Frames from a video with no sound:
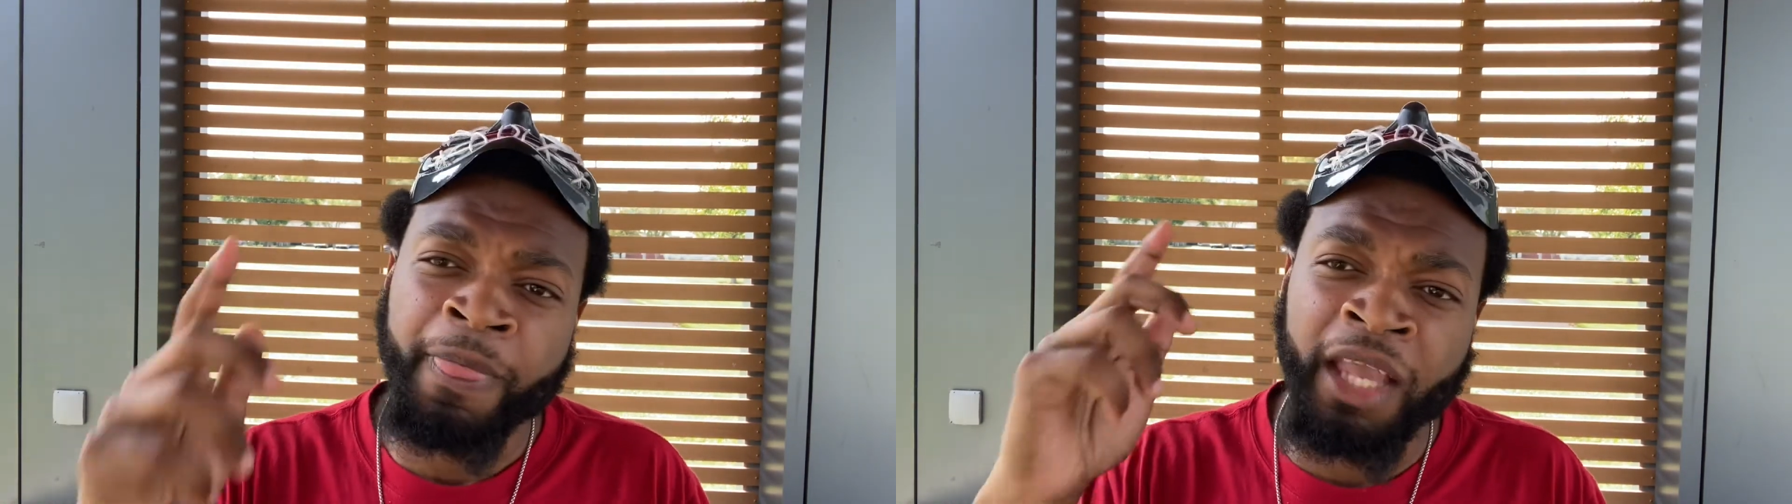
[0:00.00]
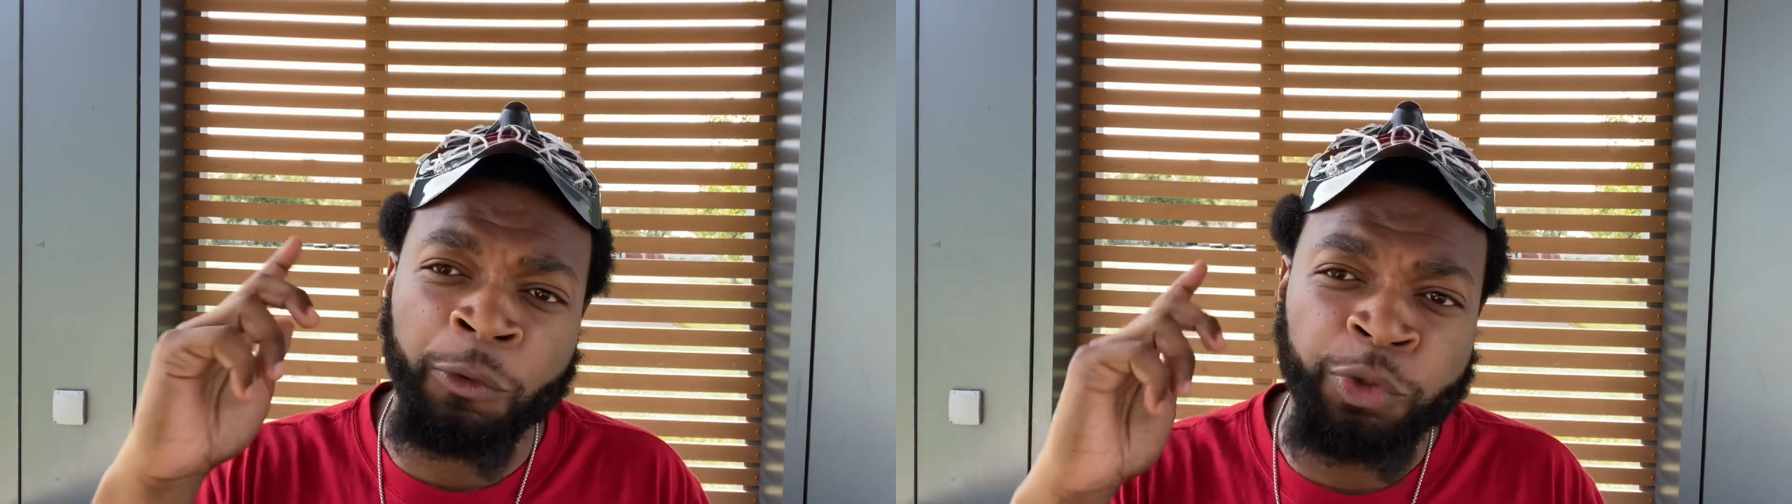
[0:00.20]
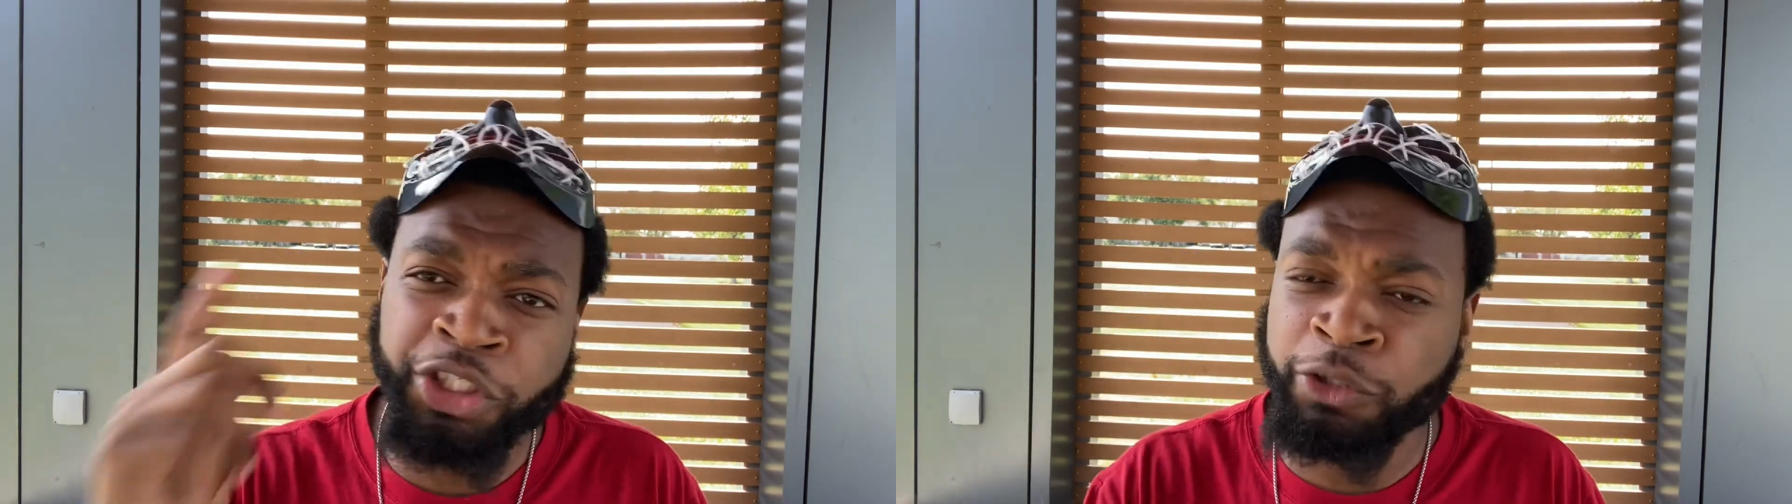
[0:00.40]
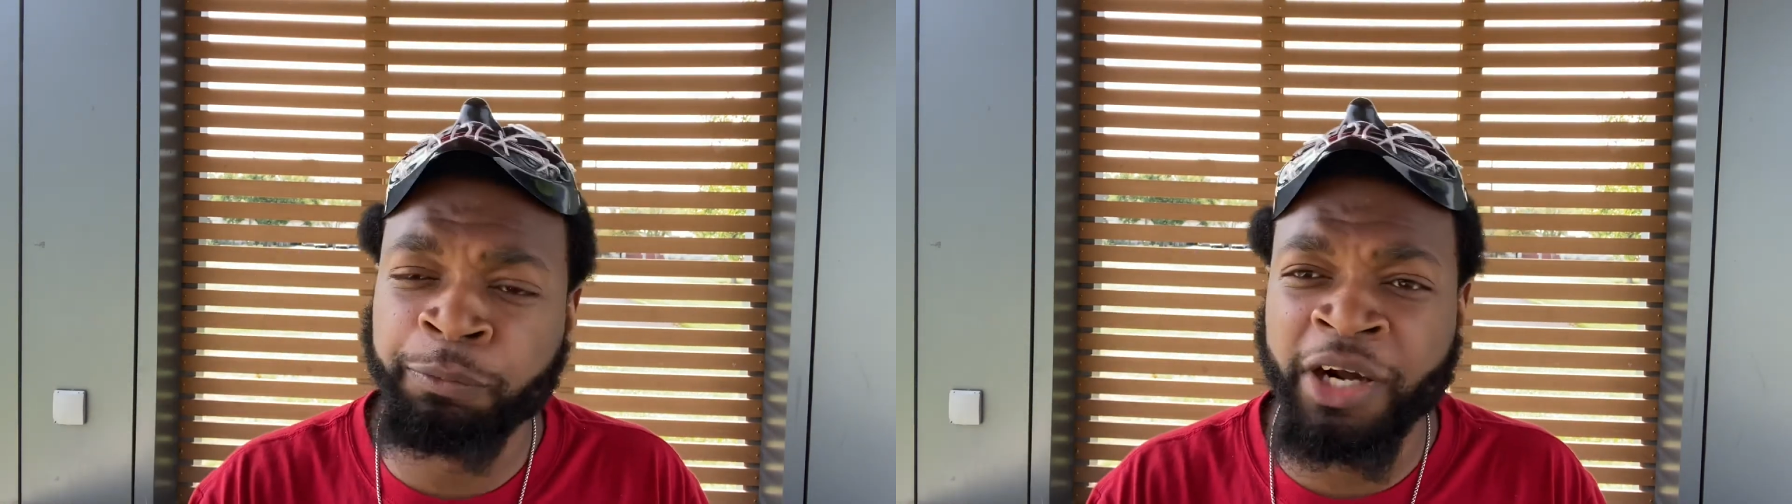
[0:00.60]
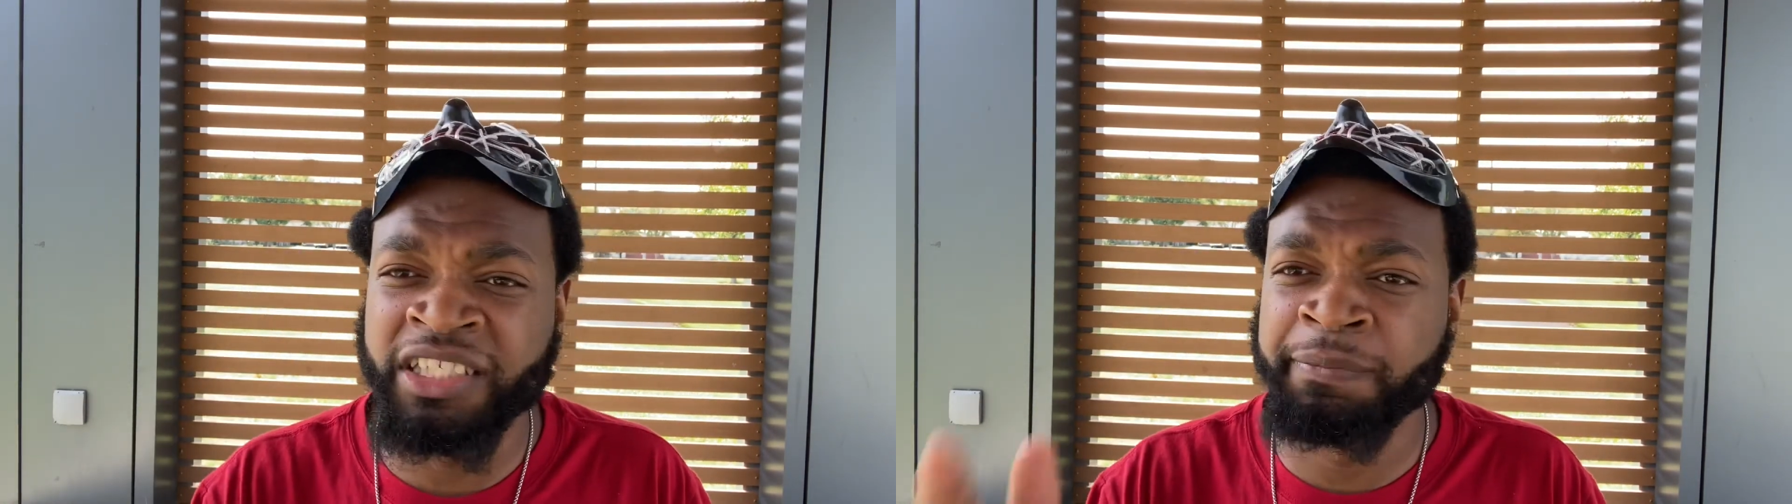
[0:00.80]
I wish you
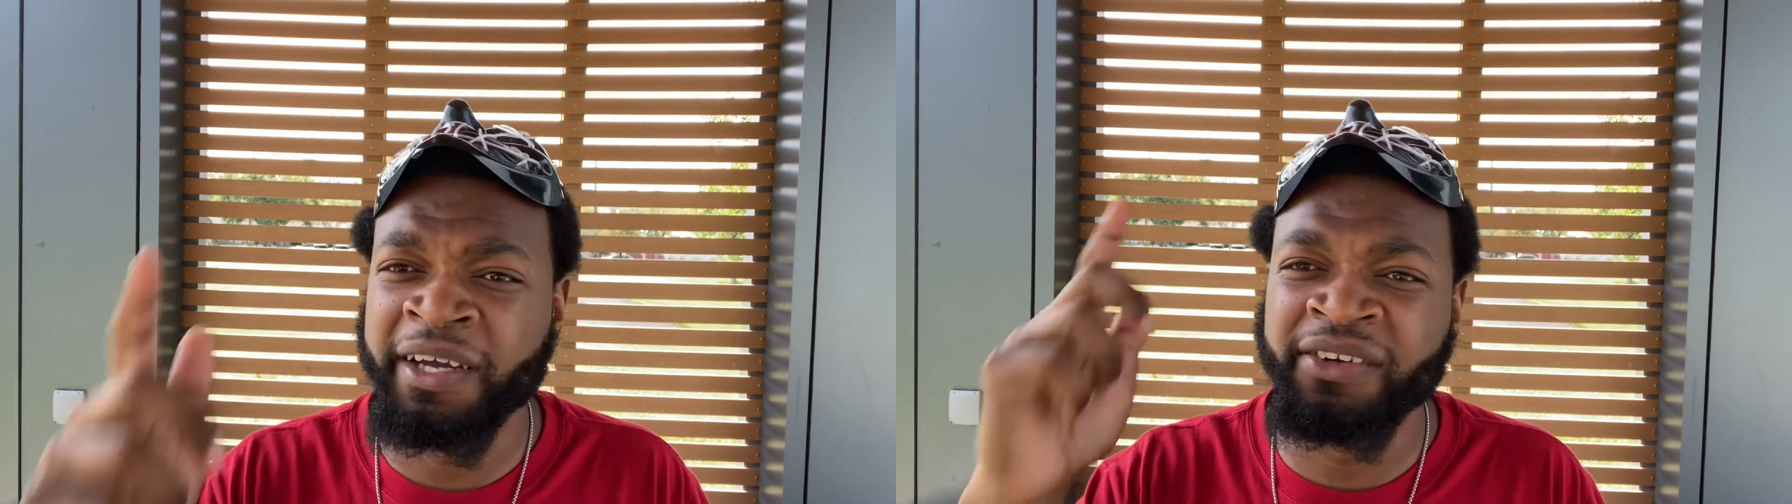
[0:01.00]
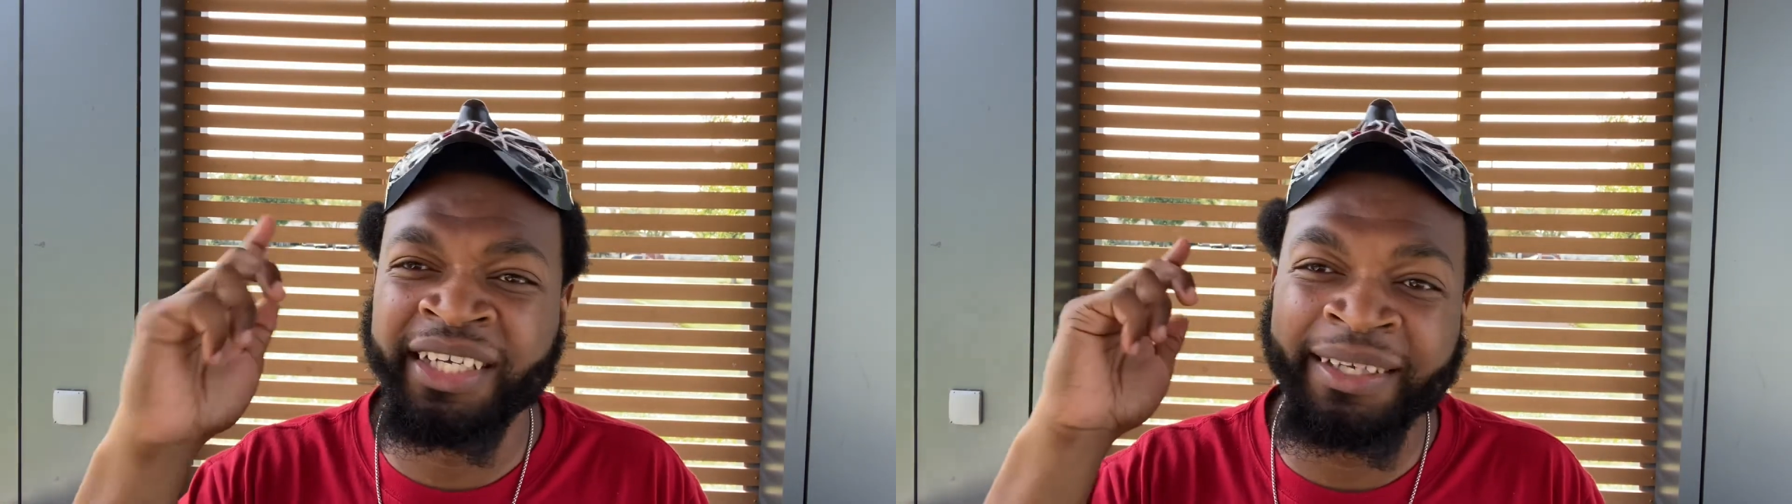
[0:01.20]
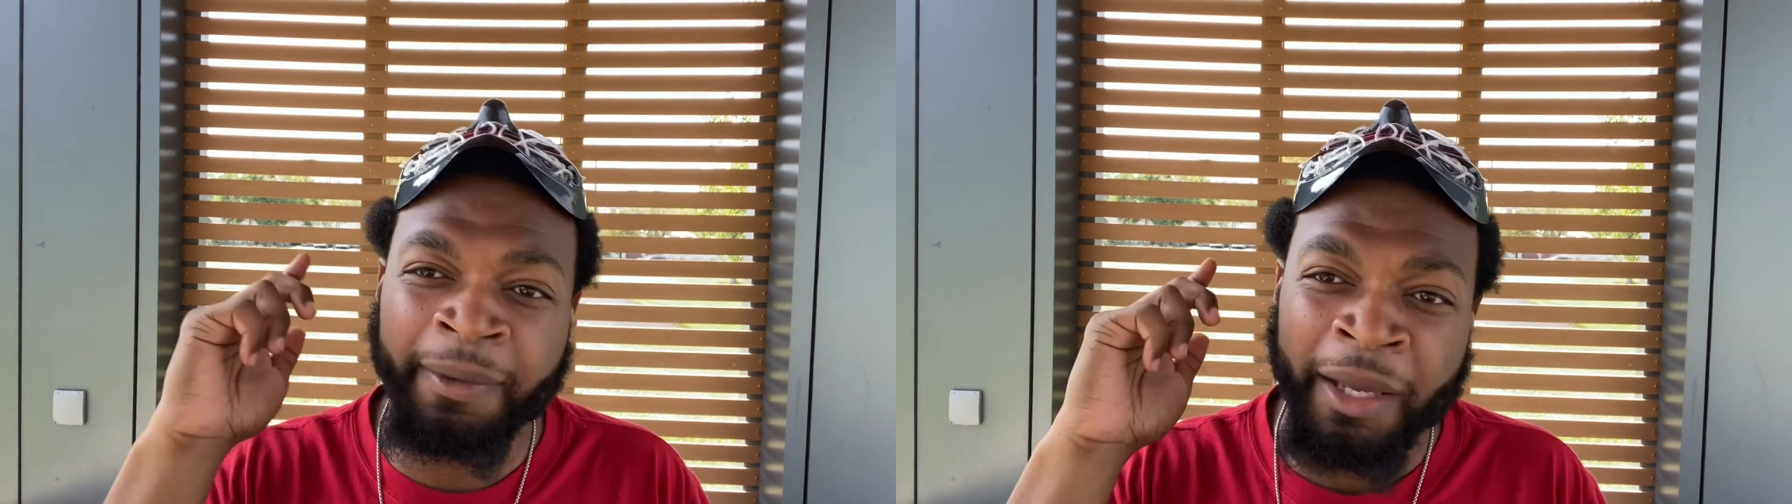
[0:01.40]
prosperity.